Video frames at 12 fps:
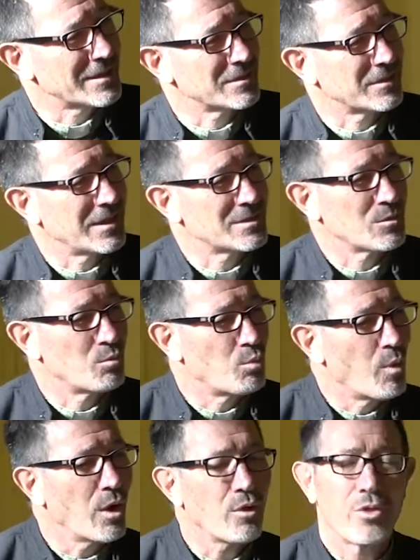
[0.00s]
there's, there's a
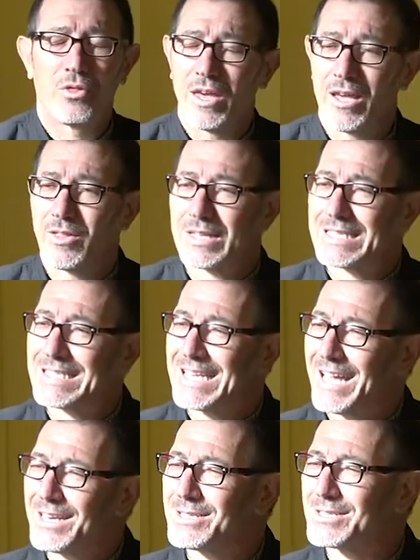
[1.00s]
wealth there that
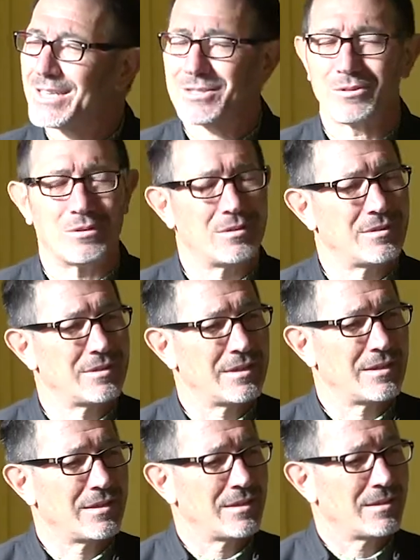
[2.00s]
status doesn't
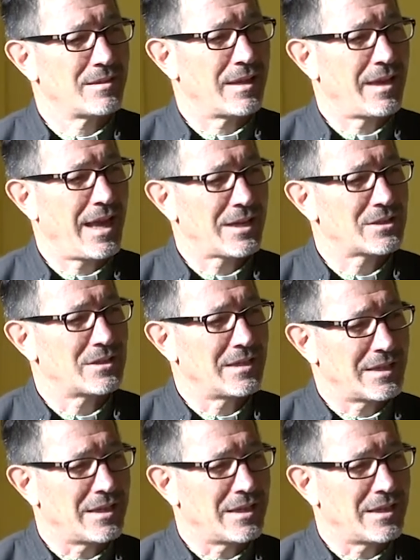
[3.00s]
actually